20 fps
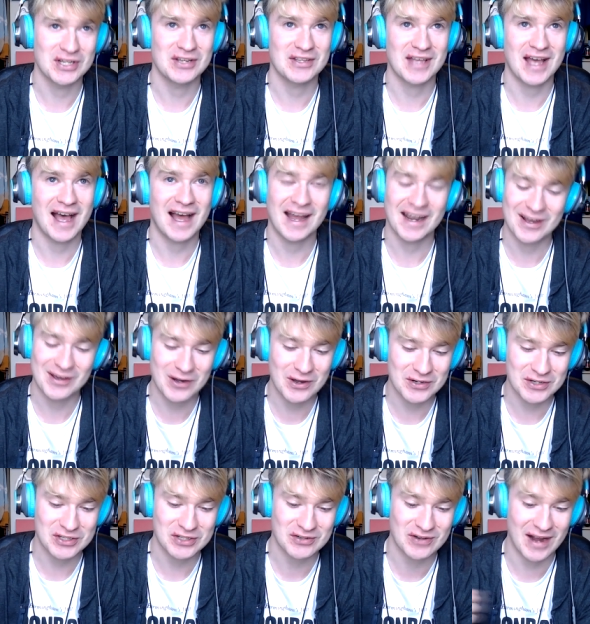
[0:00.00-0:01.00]
that. And I got
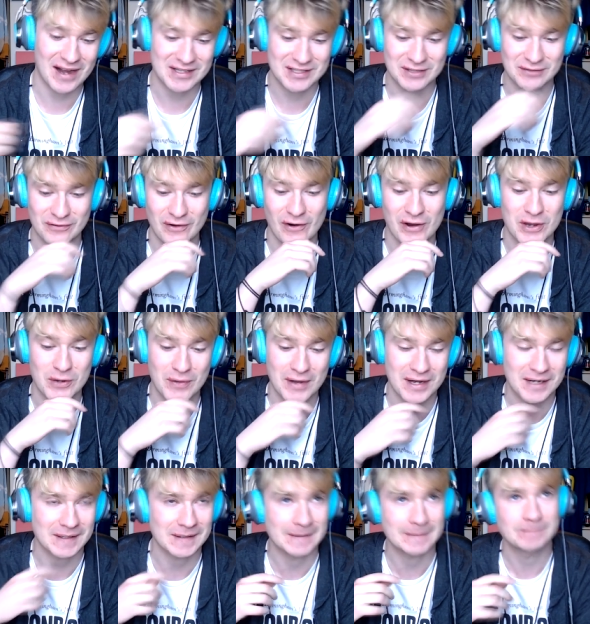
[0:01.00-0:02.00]
distracted very
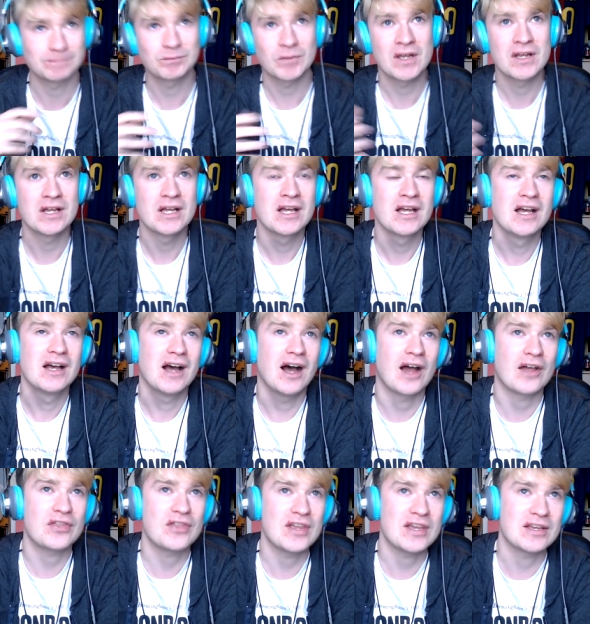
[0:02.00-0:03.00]
quickly.
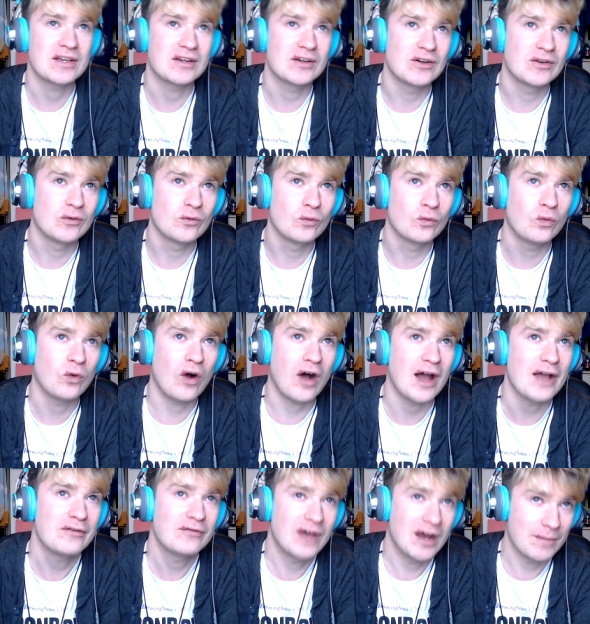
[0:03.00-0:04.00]
I think what
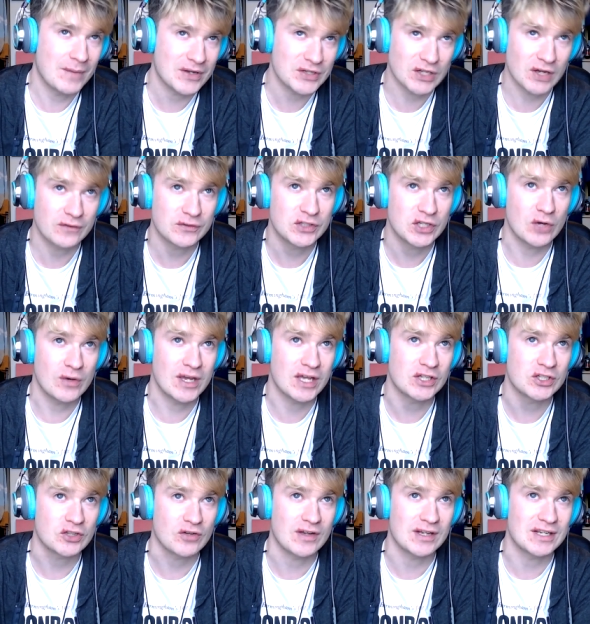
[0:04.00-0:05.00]
I found myself doing
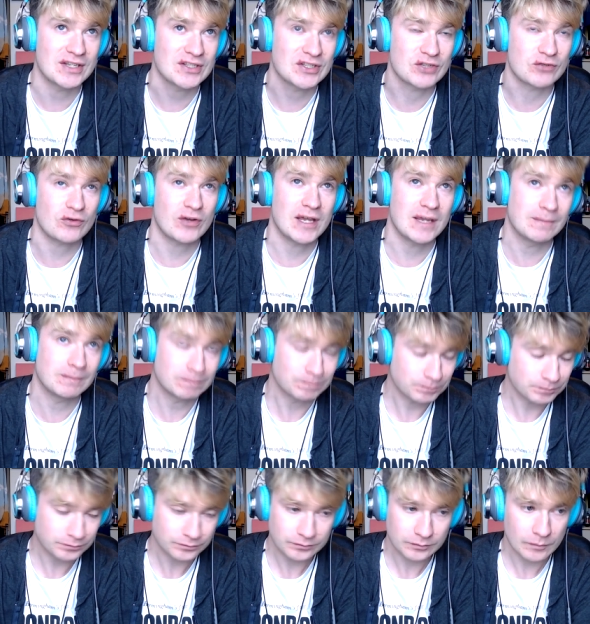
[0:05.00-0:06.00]
during this stream,
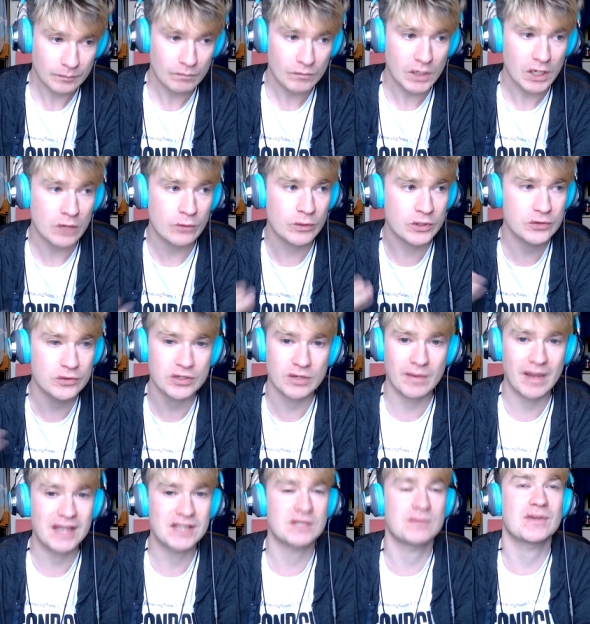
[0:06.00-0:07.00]
which was
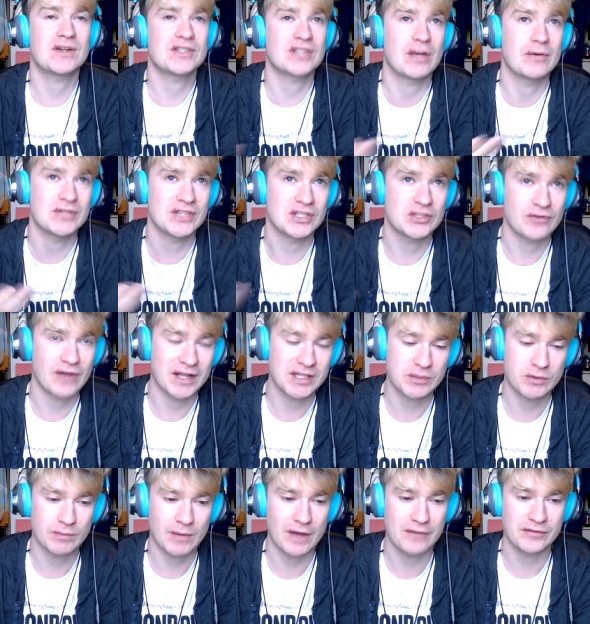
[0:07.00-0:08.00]
amazing because I was interacting
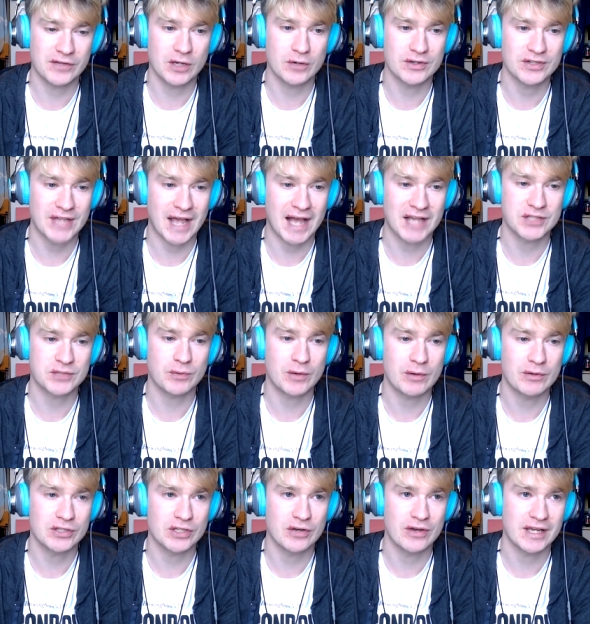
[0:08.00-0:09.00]
with my viewers as we
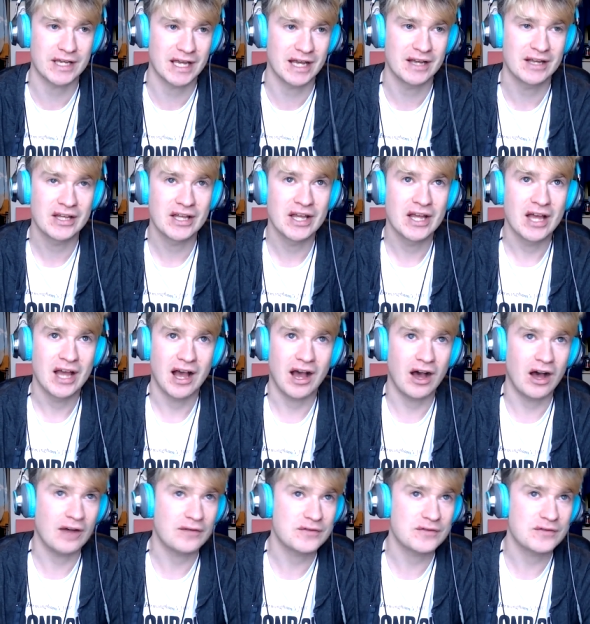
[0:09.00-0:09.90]
were doing it, after